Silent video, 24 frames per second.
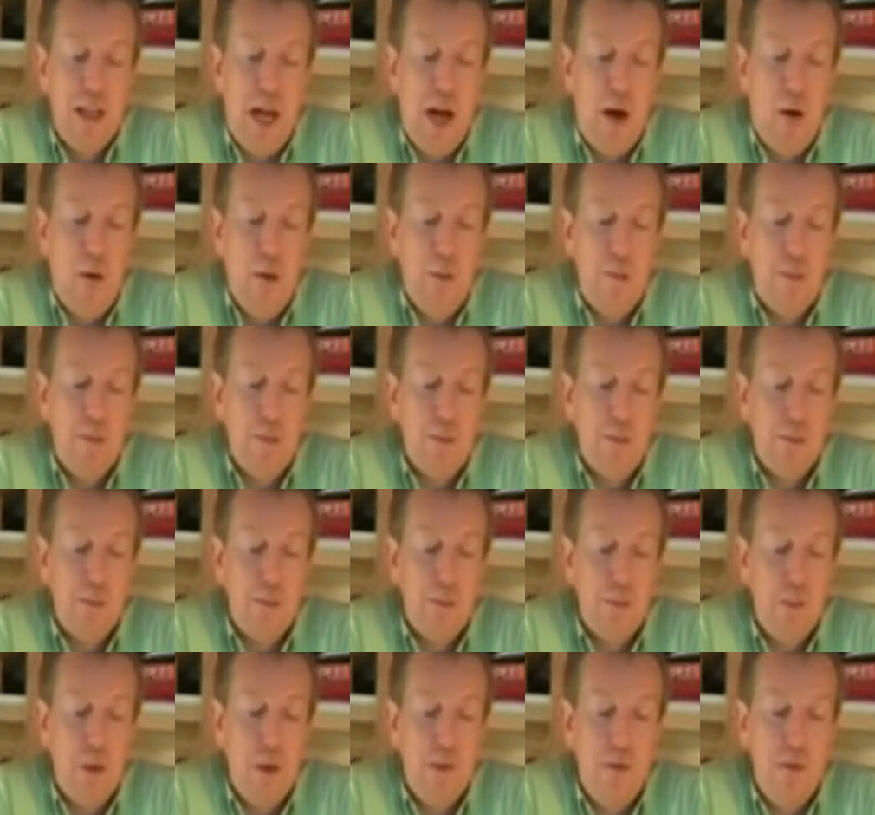Now,
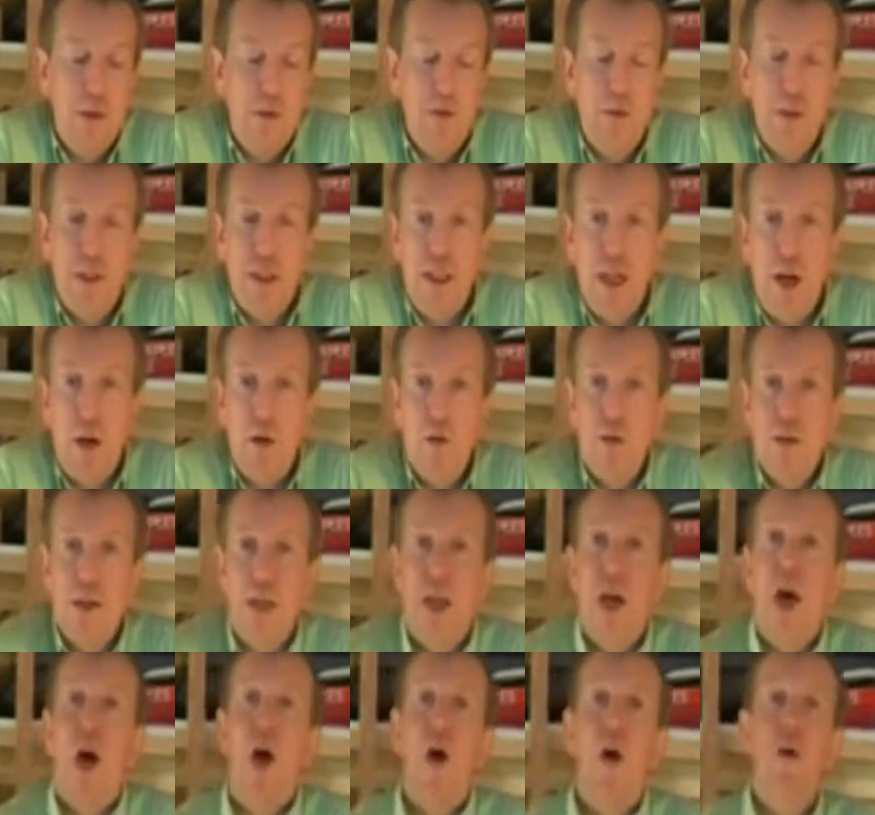a few
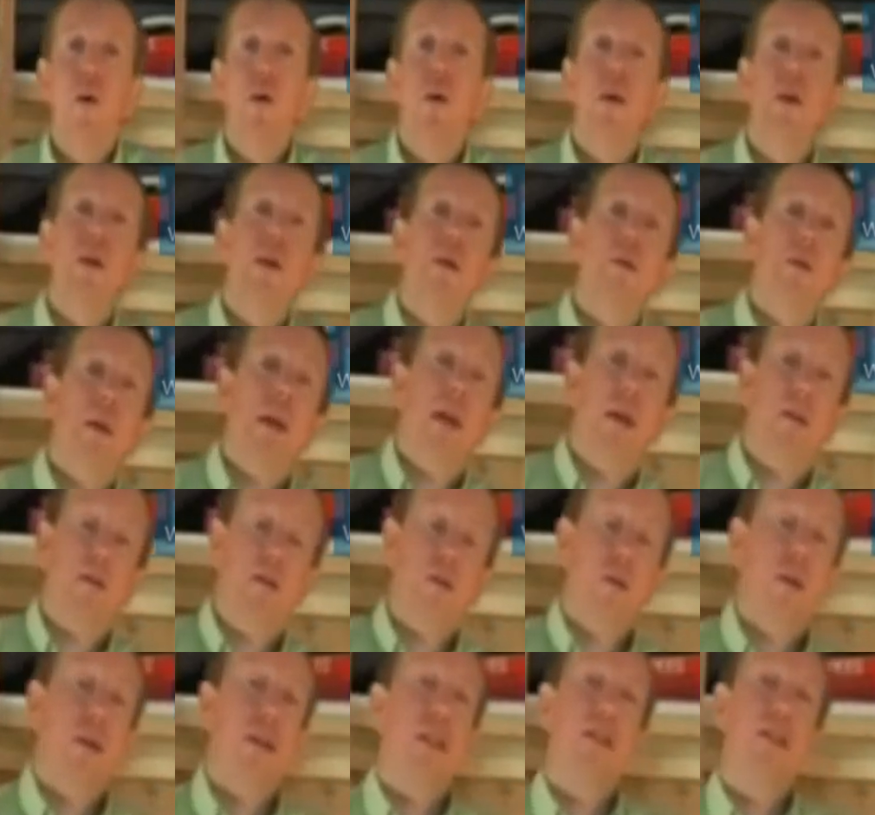videos ago, you may
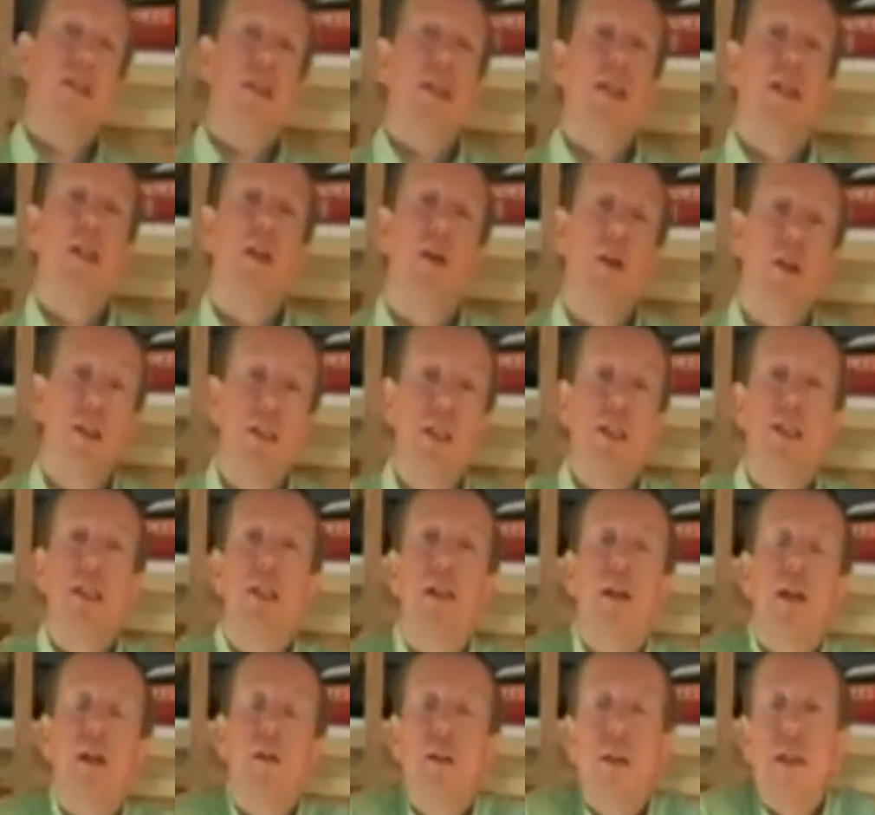have already seen, I
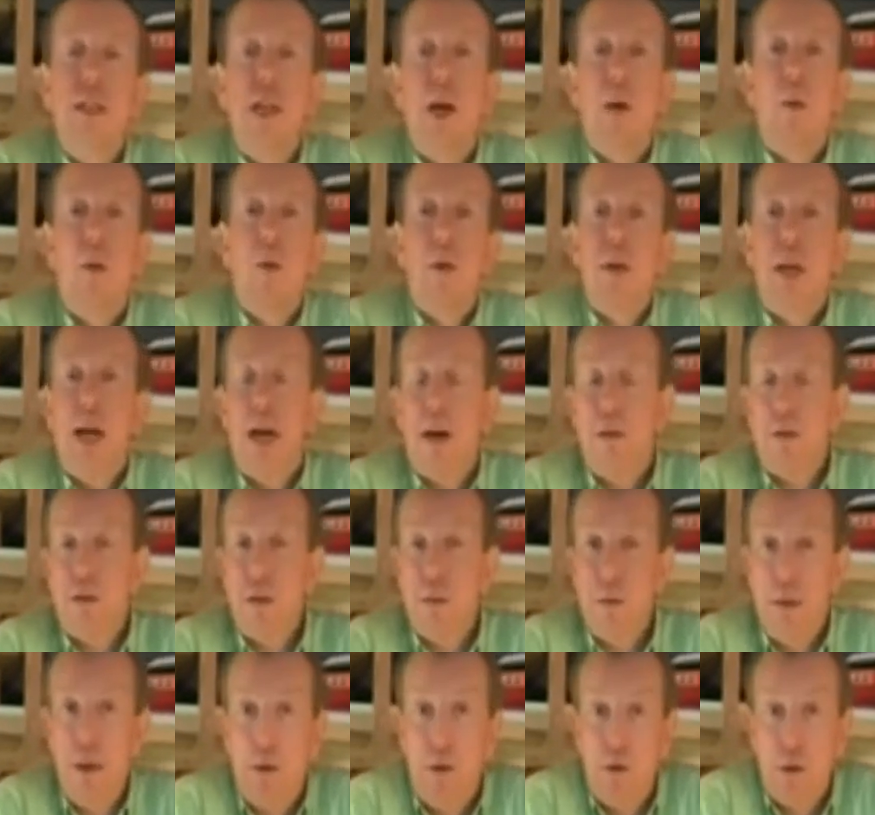did a video on how
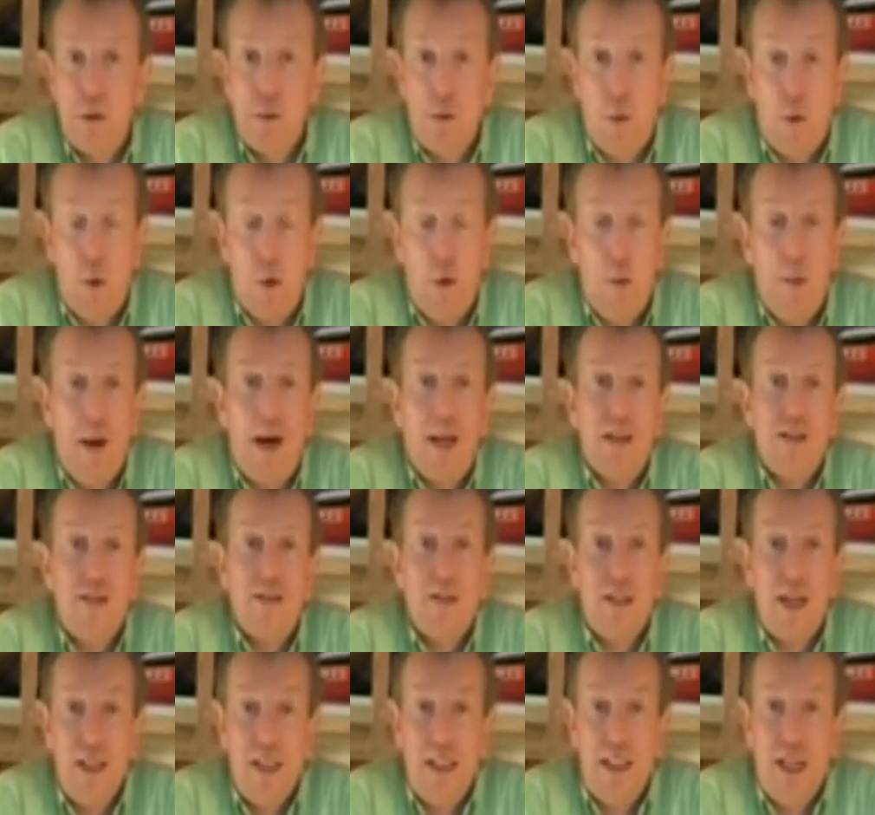to build a poor
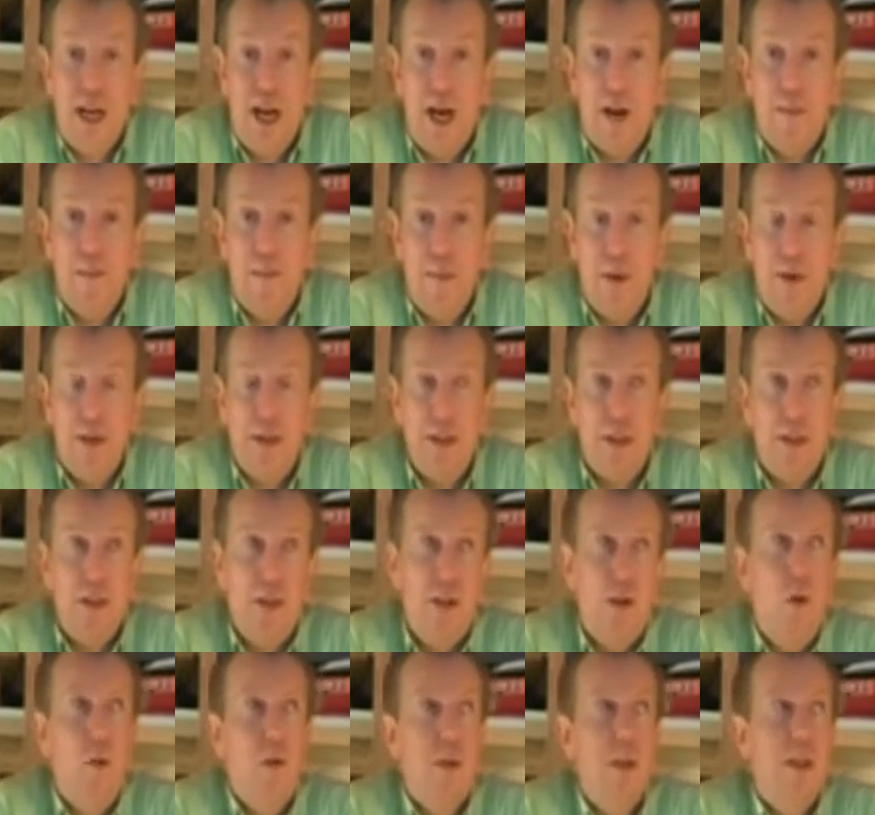man's Steadicam. I
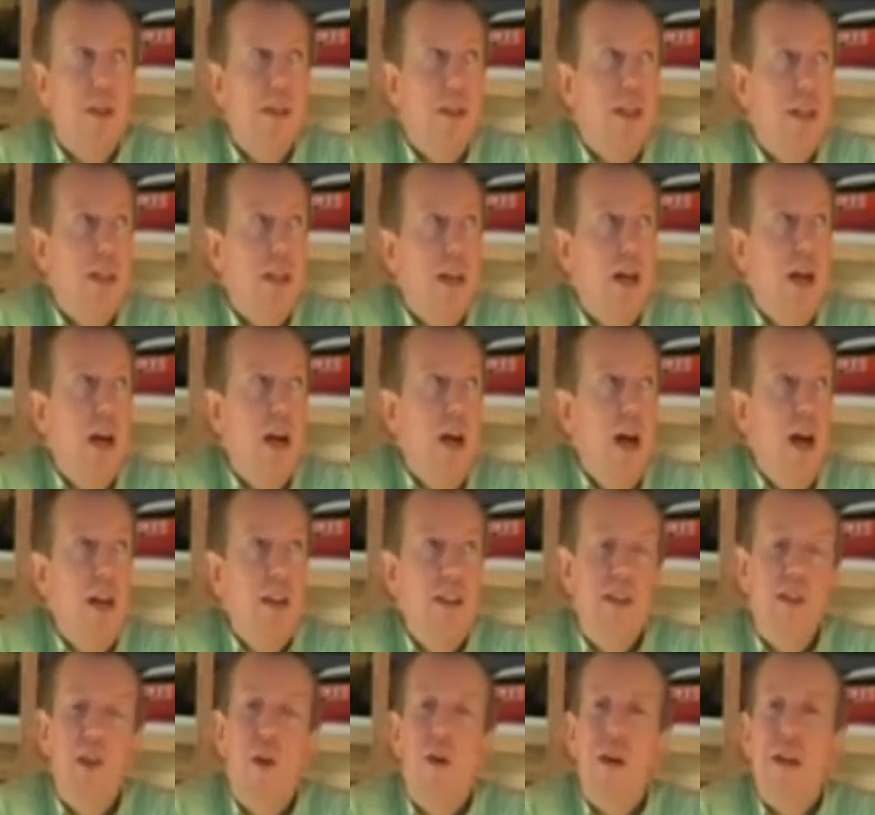think I called it the
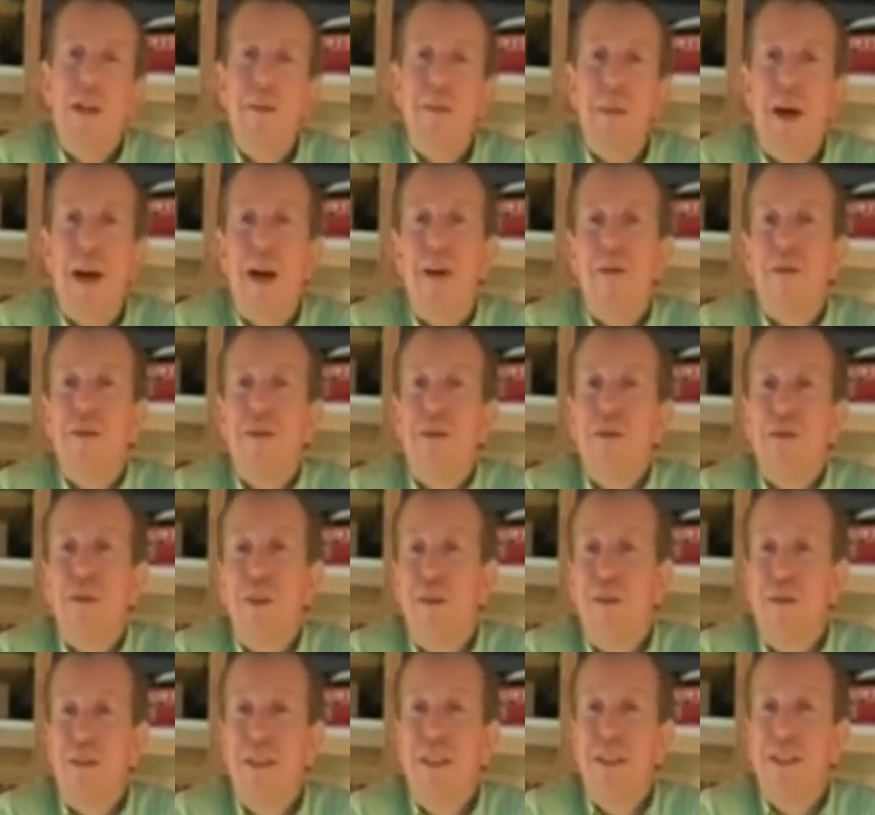
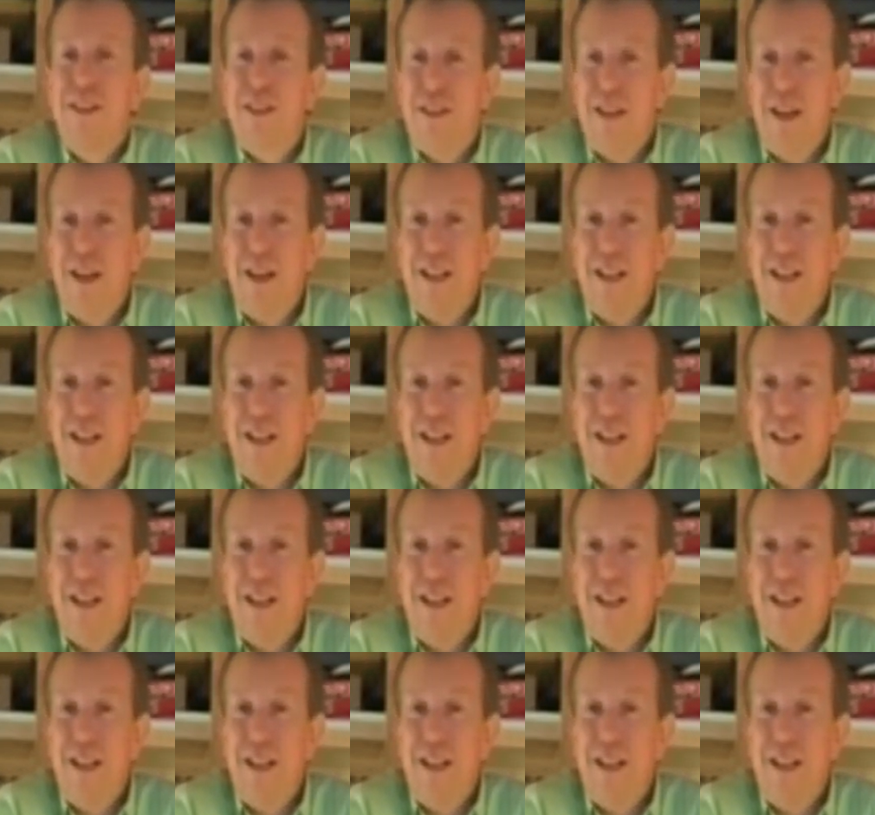£9.50